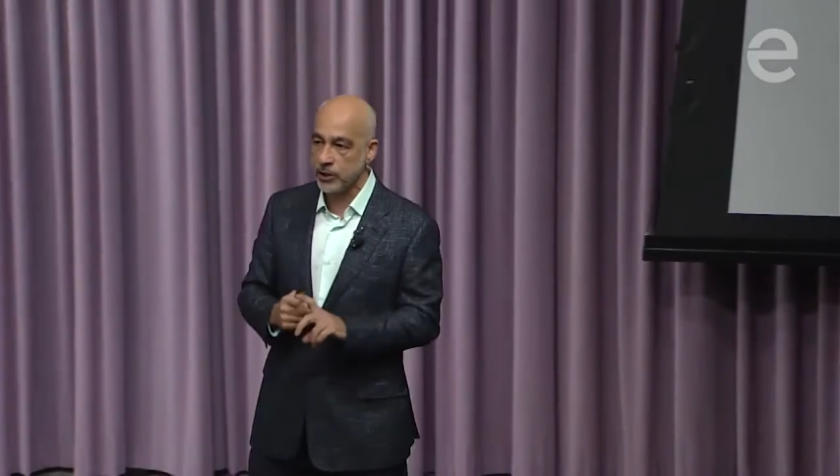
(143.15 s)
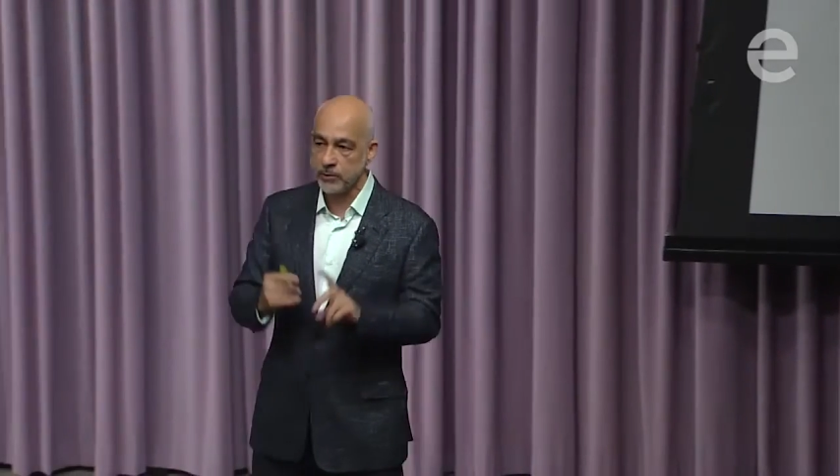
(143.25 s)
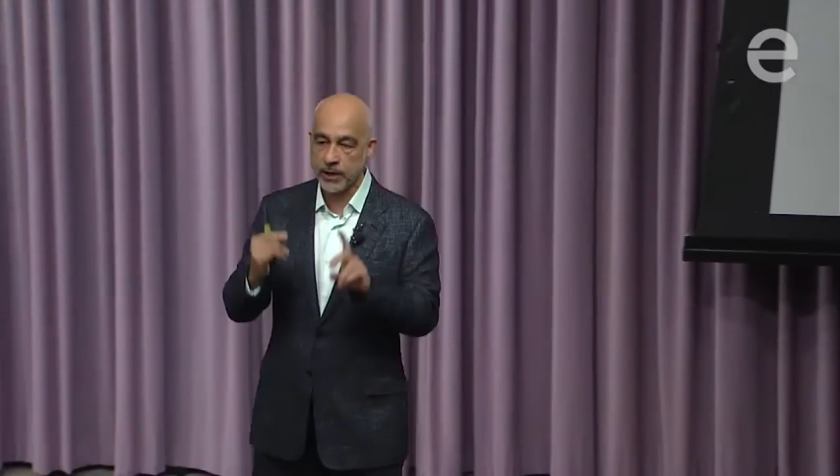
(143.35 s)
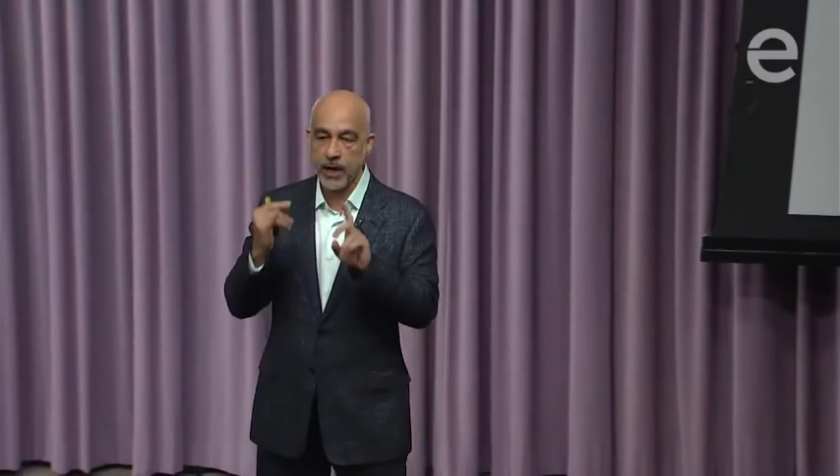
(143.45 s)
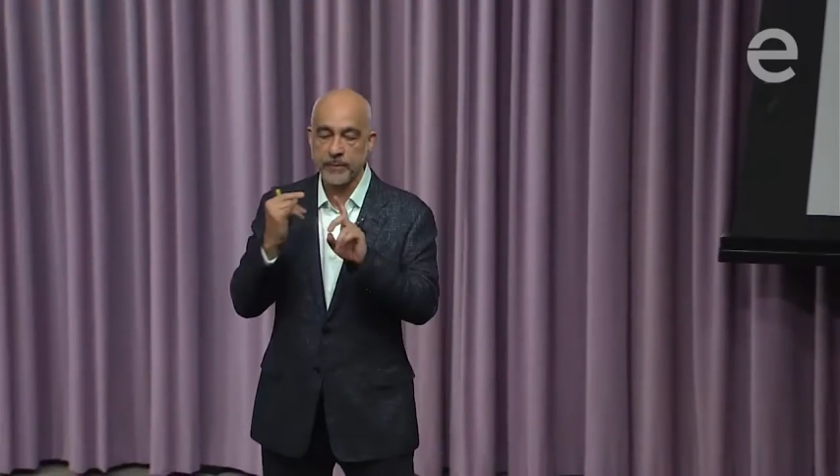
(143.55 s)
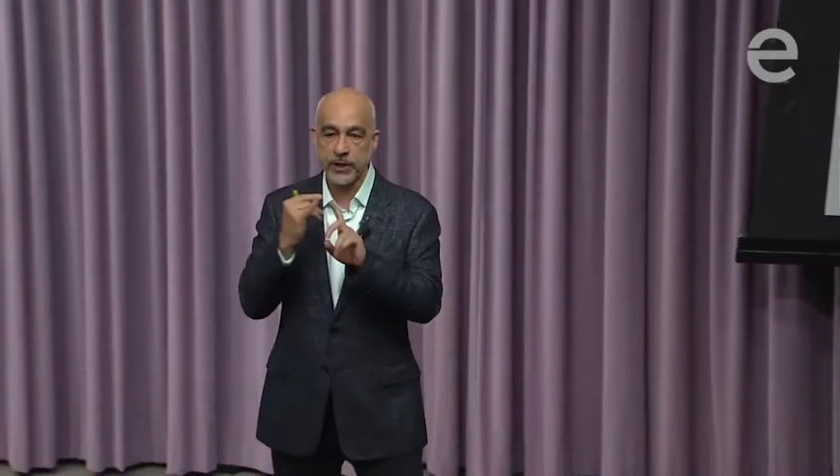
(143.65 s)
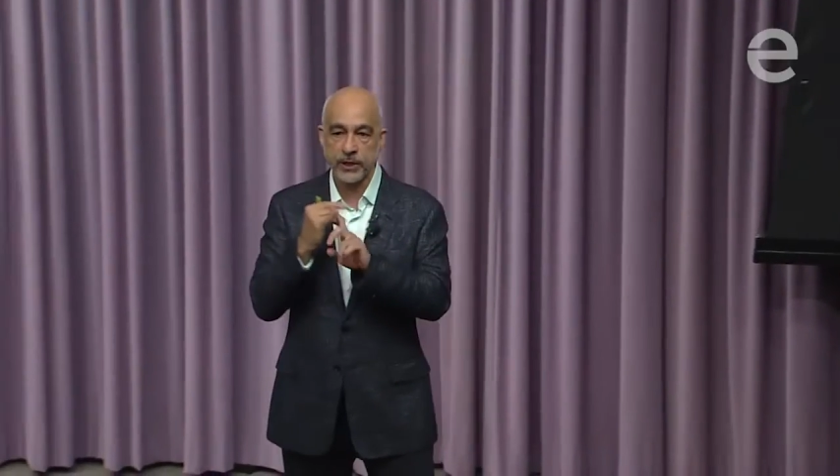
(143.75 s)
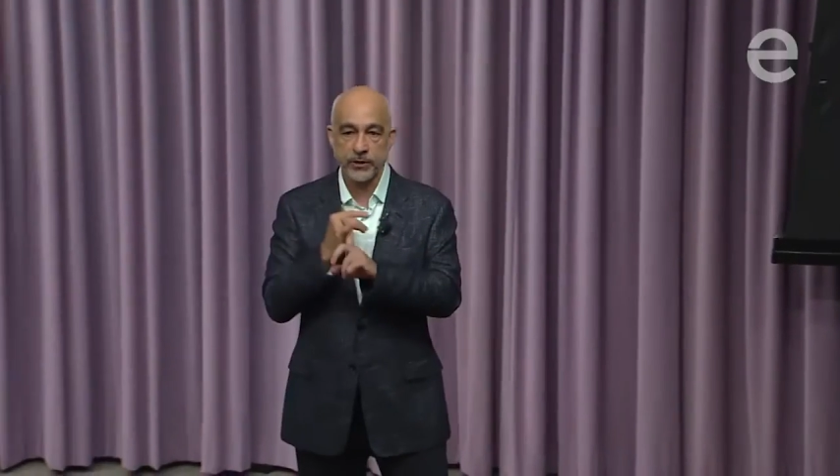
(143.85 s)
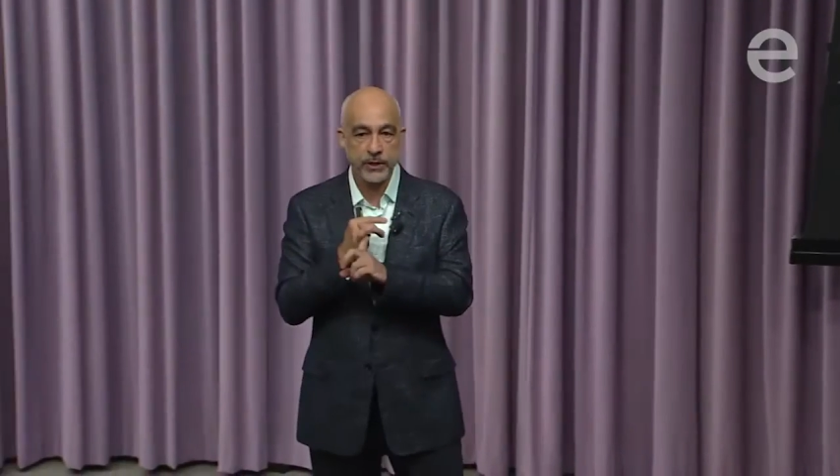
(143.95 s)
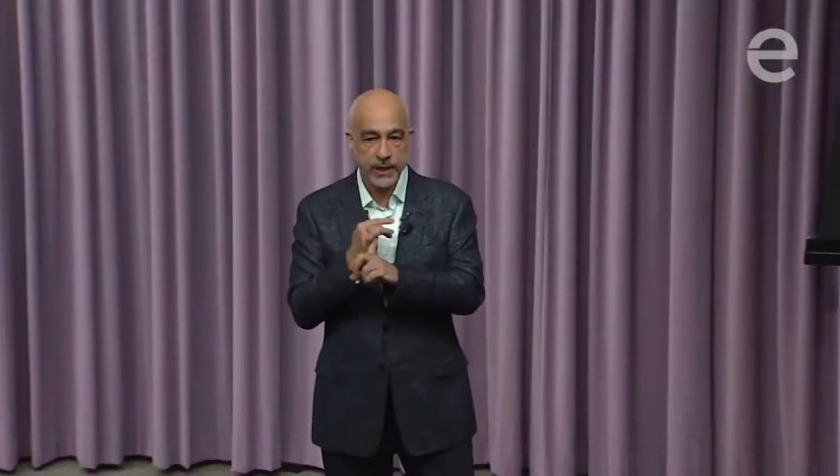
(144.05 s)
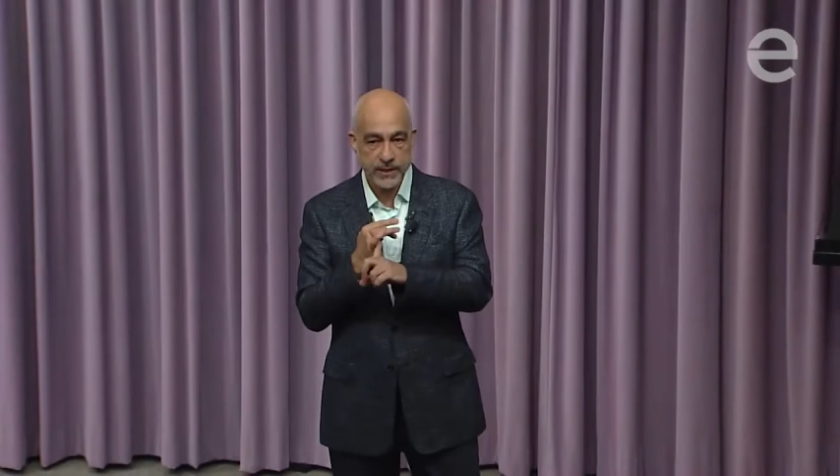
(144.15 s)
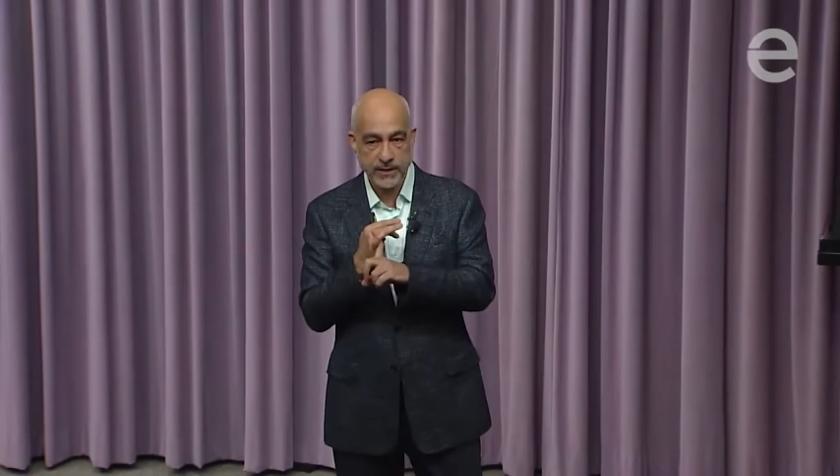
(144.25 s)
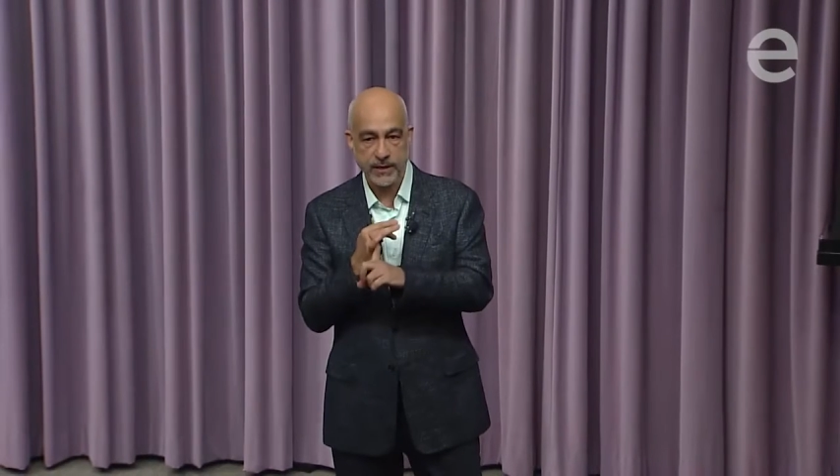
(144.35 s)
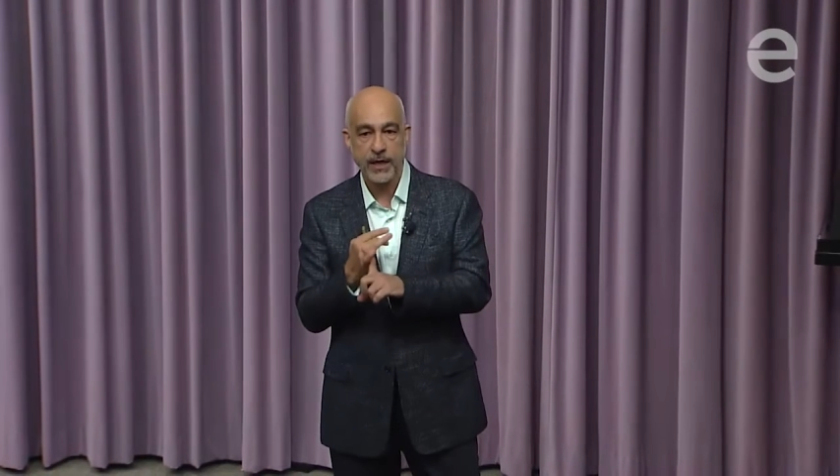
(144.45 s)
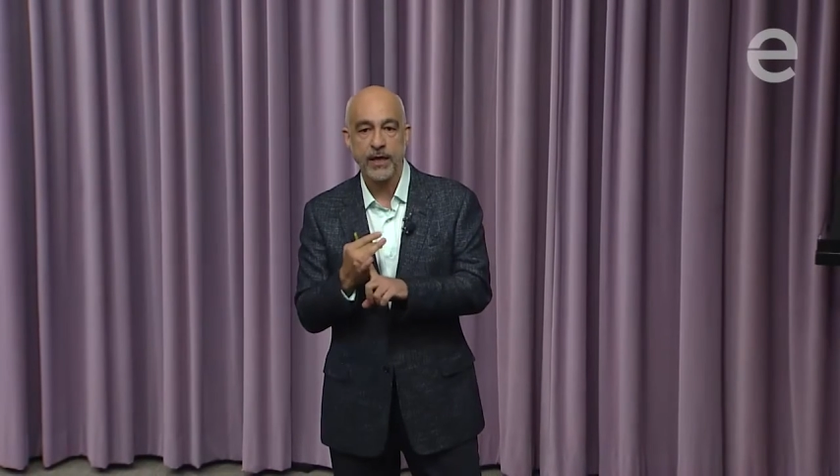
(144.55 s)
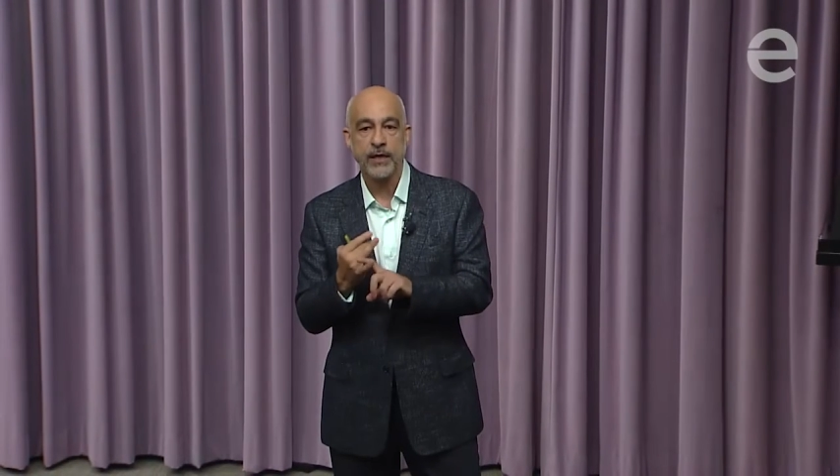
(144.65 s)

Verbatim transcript: you become curious